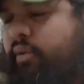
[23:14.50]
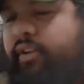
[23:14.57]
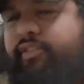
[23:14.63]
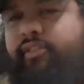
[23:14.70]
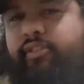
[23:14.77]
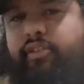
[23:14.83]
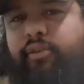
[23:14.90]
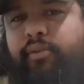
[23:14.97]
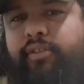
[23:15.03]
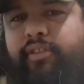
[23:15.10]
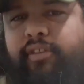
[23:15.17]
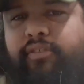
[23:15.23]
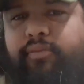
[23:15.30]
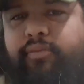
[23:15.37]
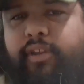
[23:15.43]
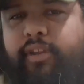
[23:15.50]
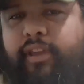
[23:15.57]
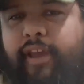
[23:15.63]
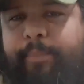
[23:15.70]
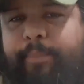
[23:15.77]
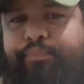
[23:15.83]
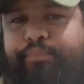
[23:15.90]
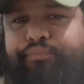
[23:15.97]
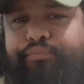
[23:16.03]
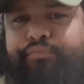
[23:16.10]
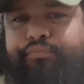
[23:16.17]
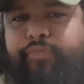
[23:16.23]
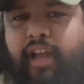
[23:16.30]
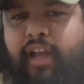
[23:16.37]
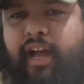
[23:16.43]
what to do with this one yet.
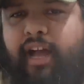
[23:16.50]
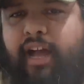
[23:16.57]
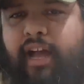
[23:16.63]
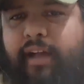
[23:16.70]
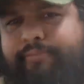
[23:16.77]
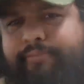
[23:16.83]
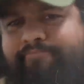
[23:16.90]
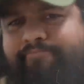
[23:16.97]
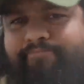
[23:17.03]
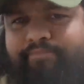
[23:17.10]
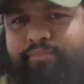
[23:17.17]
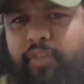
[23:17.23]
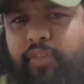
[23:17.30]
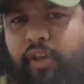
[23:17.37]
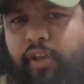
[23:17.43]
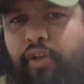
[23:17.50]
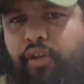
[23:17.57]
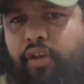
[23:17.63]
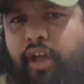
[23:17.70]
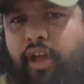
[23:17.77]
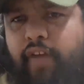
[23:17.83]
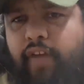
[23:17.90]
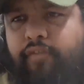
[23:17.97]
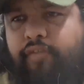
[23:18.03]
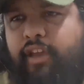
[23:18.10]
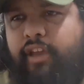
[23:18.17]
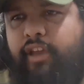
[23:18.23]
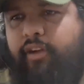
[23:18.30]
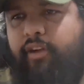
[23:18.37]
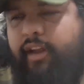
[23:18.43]
I'll
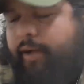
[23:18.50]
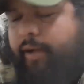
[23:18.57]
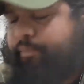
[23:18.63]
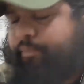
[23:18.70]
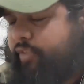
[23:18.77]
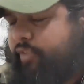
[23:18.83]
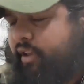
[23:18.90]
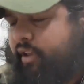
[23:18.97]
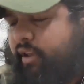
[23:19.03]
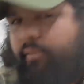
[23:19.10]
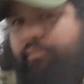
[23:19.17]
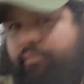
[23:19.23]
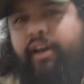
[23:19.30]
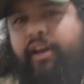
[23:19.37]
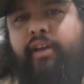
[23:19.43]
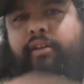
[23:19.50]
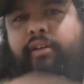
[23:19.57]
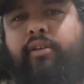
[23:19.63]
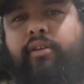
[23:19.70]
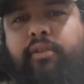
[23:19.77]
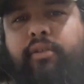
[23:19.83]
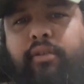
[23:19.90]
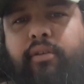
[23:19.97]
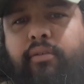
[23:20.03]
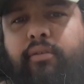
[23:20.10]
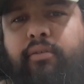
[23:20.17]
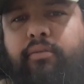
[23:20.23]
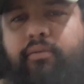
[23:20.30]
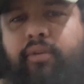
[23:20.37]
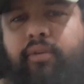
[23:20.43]
figure it out. But
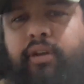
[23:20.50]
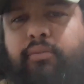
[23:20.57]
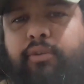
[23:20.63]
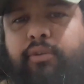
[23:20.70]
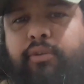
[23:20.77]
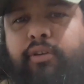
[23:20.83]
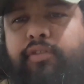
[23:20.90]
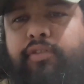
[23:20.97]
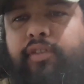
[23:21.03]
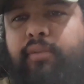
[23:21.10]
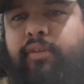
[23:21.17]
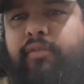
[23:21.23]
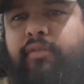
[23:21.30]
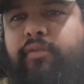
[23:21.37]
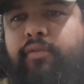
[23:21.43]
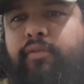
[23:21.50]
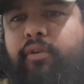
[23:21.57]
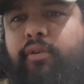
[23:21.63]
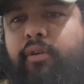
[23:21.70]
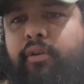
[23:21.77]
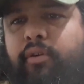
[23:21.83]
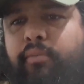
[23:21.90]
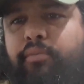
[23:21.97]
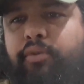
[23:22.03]
one more thing before,